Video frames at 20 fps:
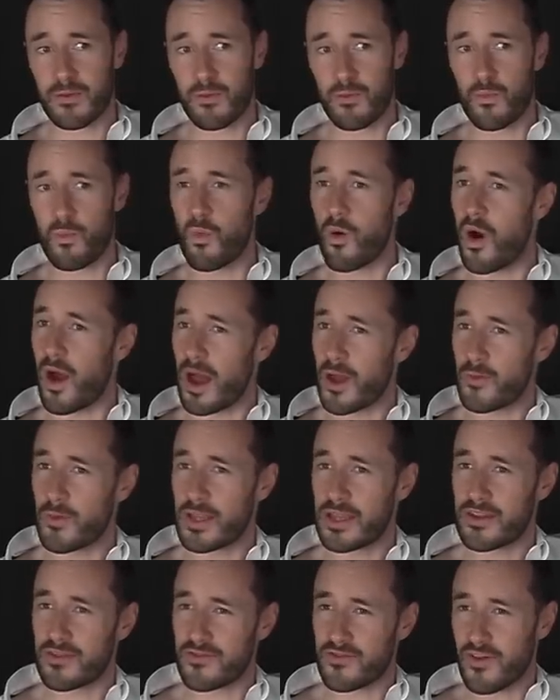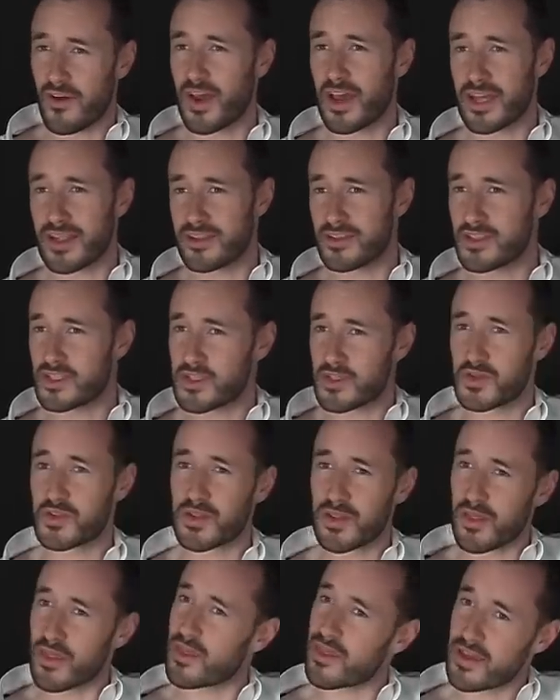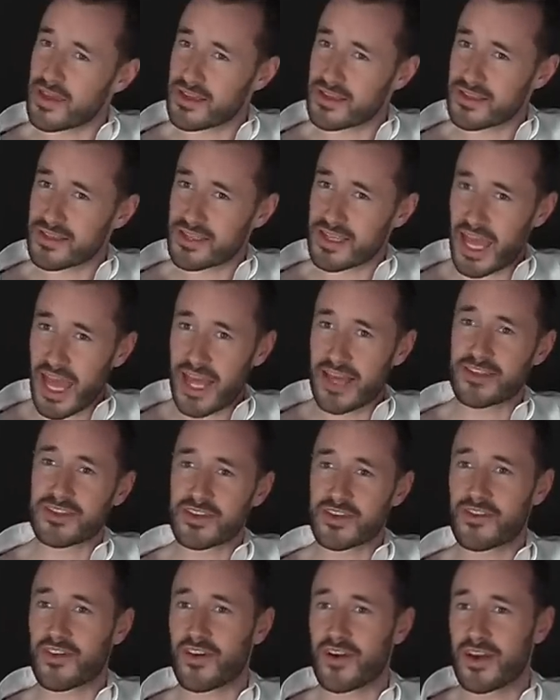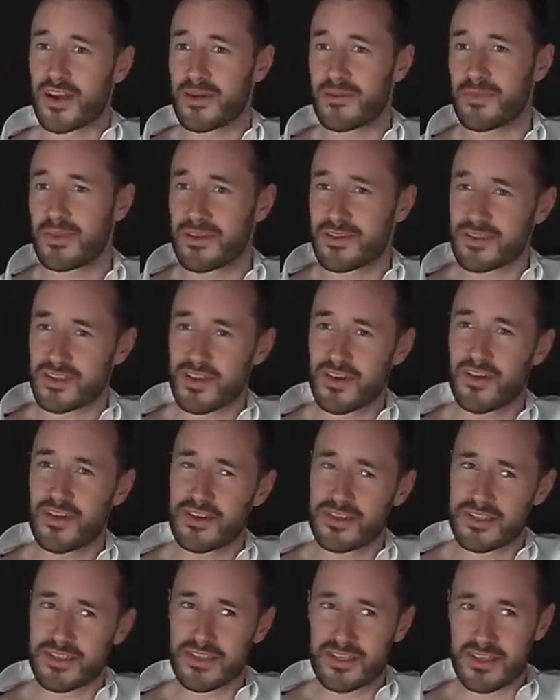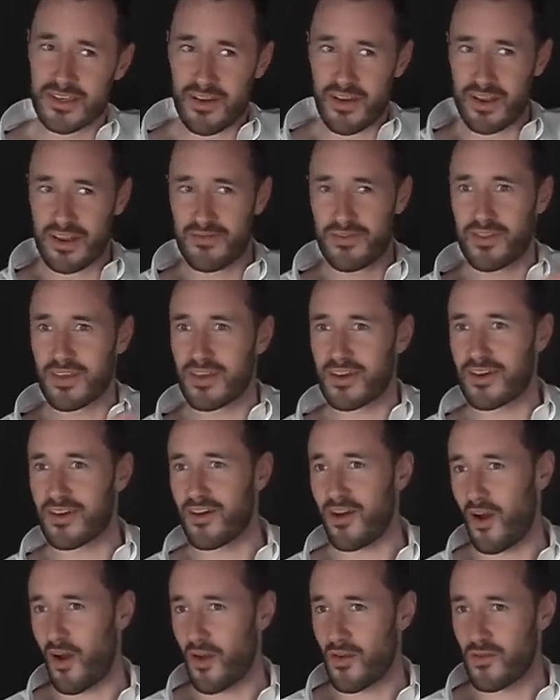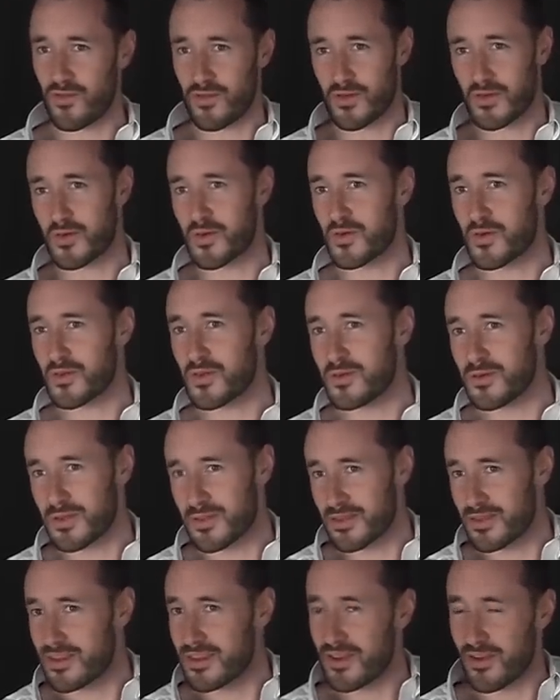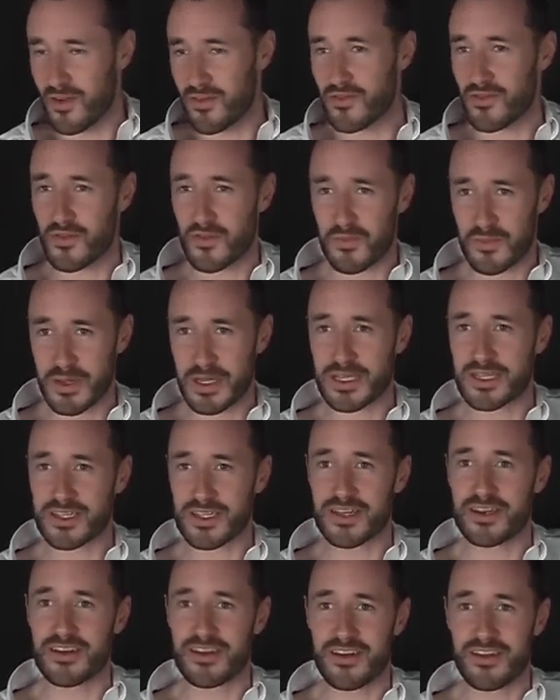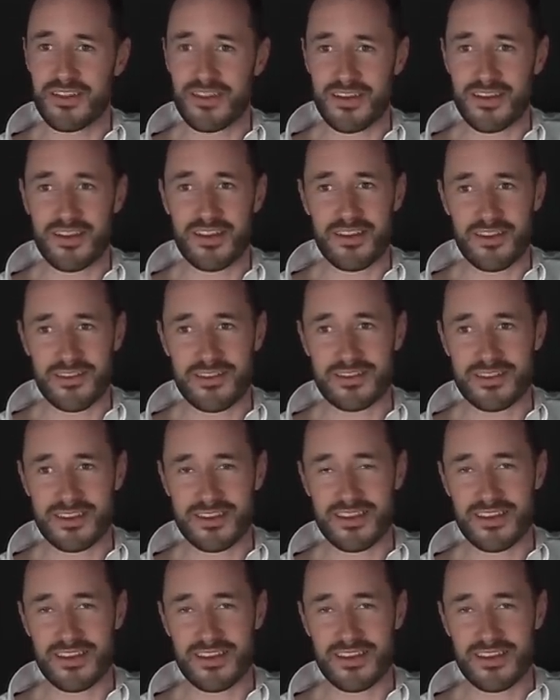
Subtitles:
why we define certain things as crime. So it's kind of the overall picture, I think, is,